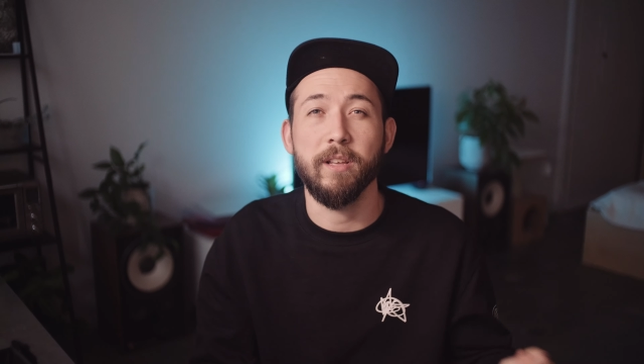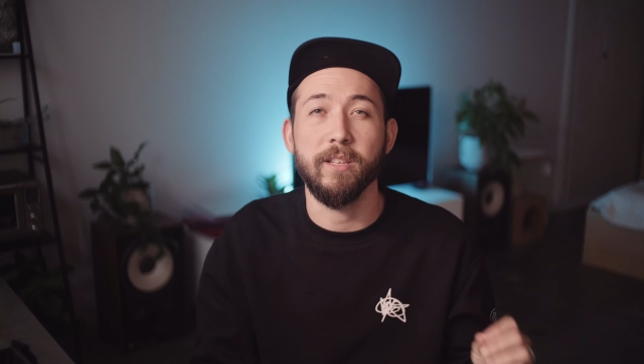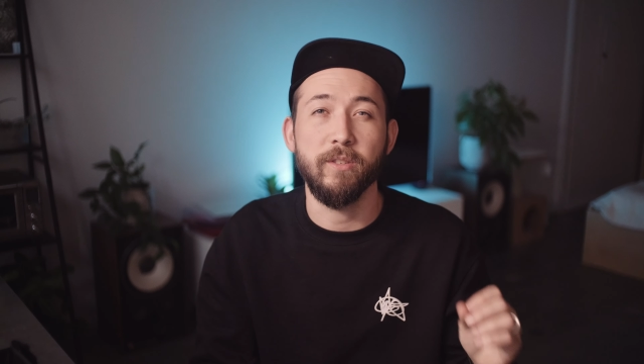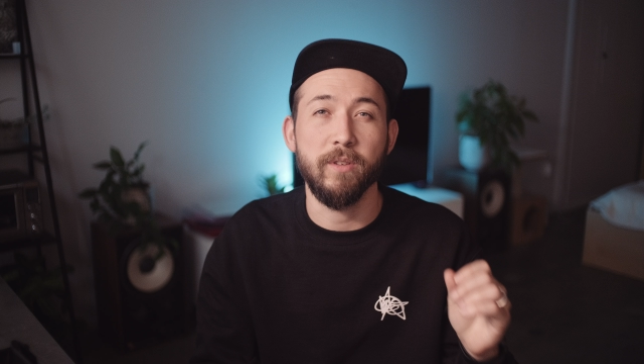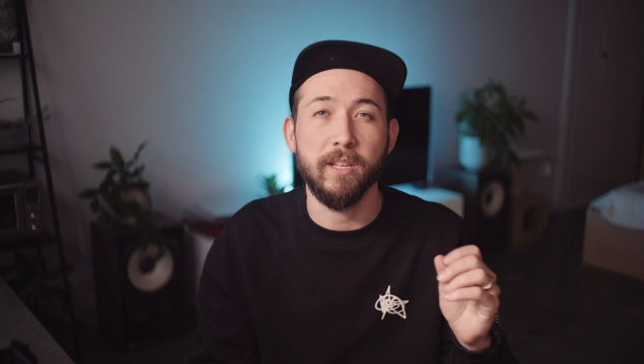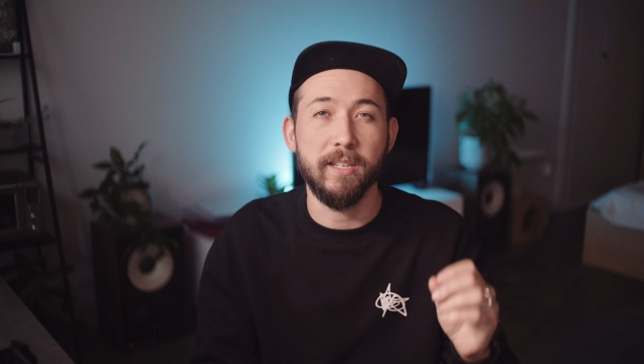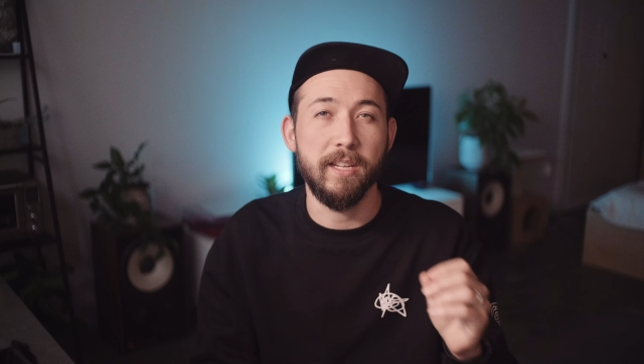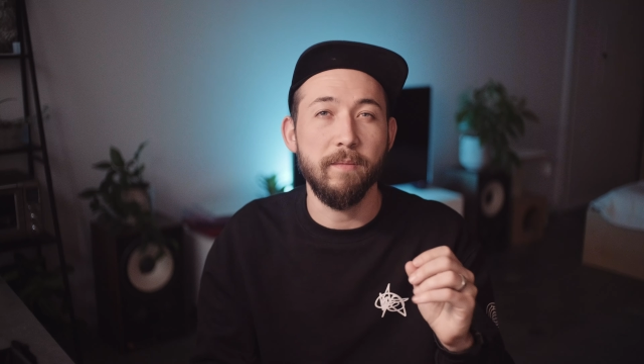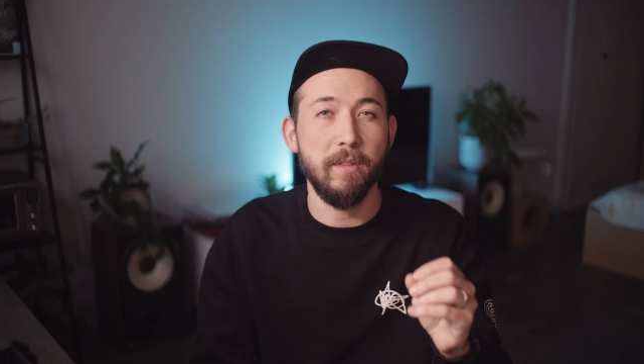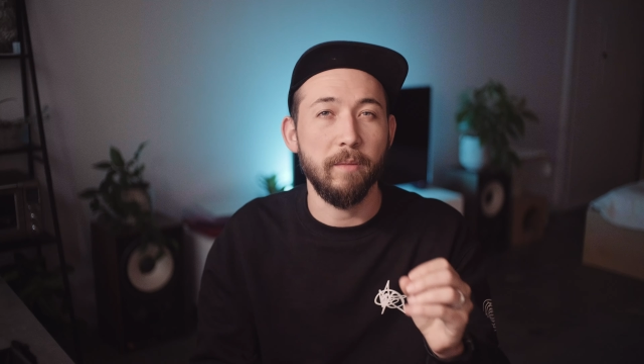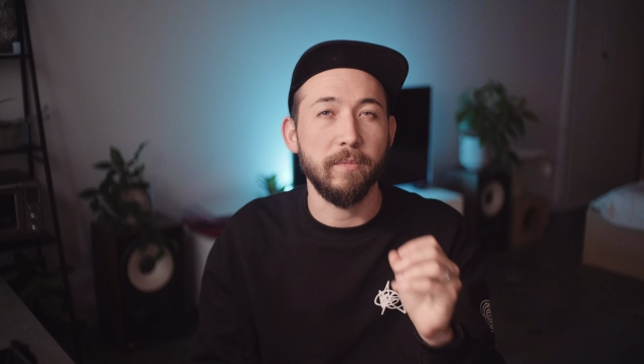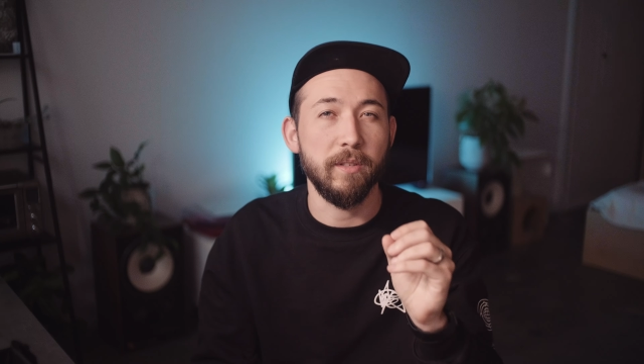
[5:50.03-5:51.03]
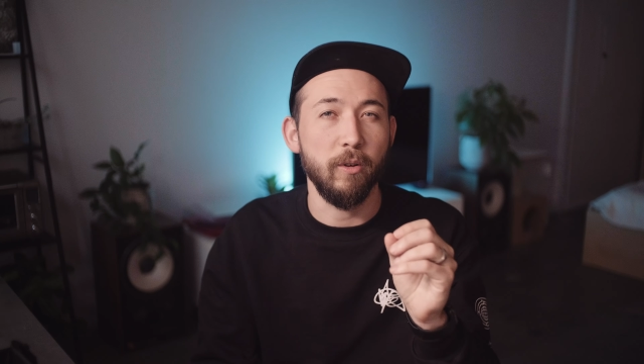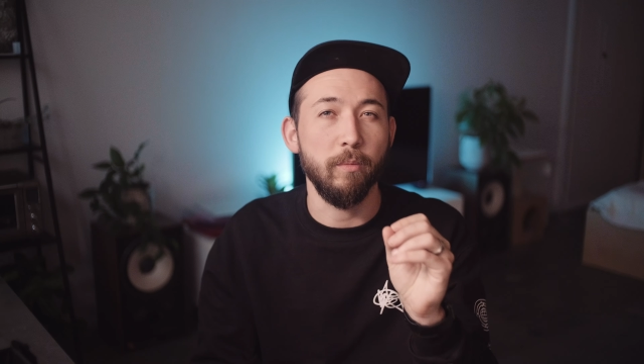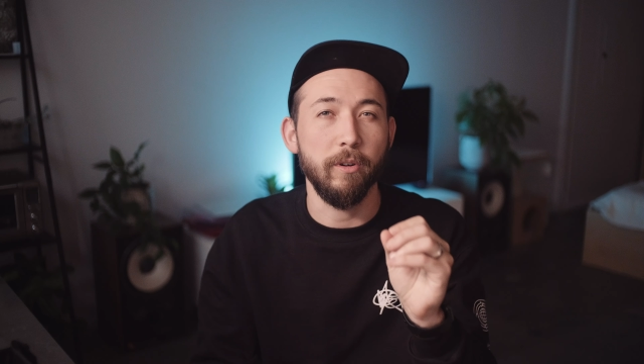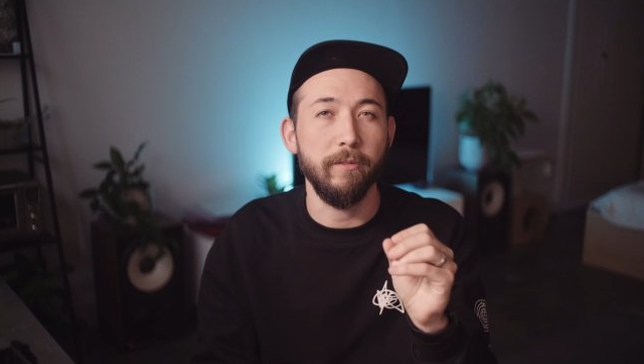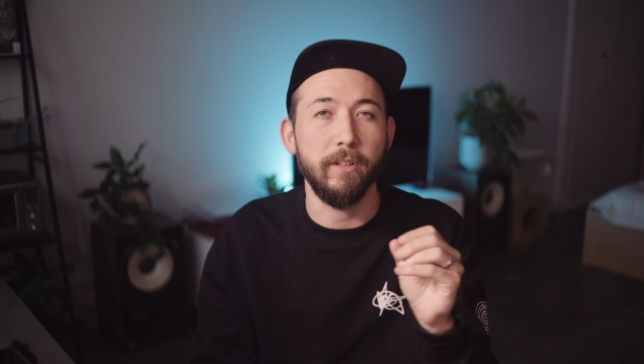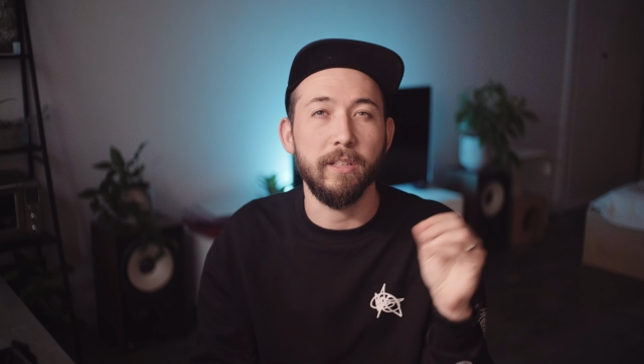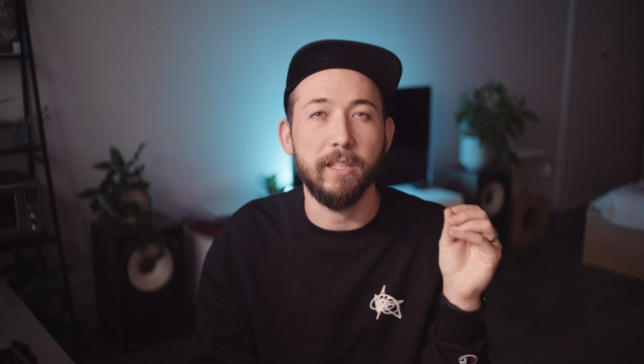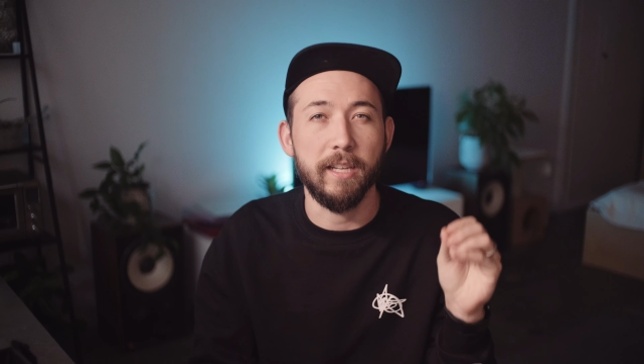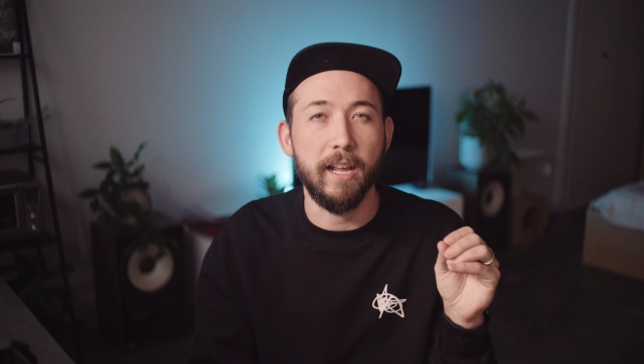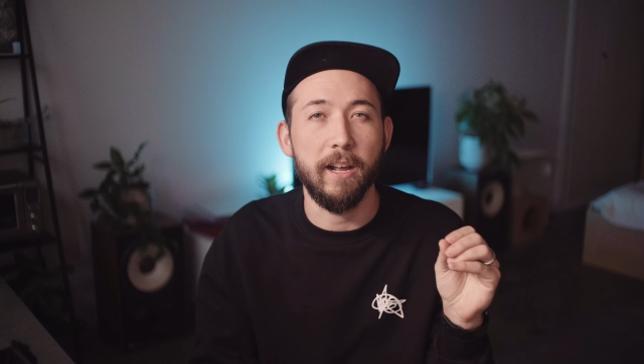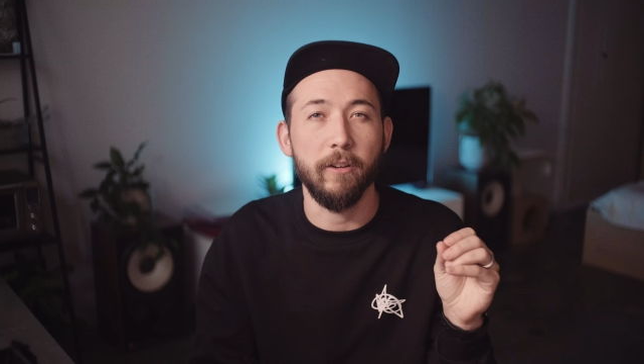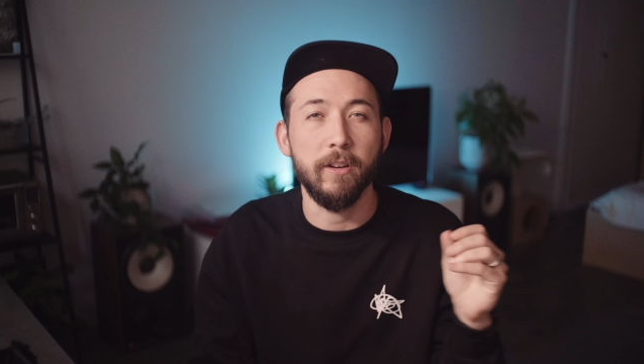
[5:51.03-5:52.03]
because you can dim them so perfectly
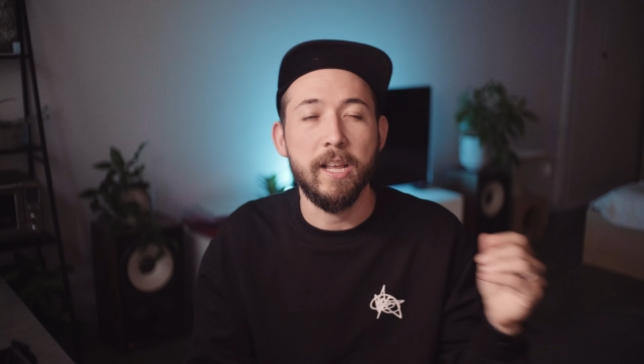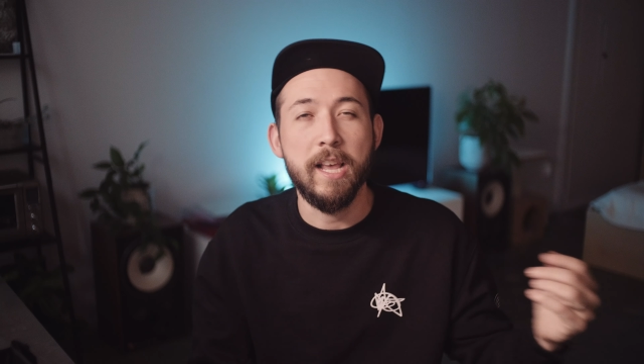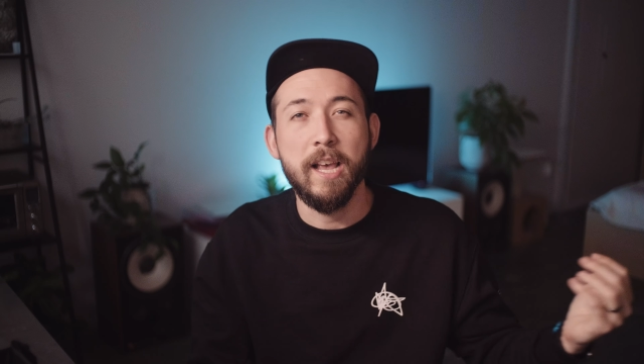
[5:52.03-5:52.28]
down,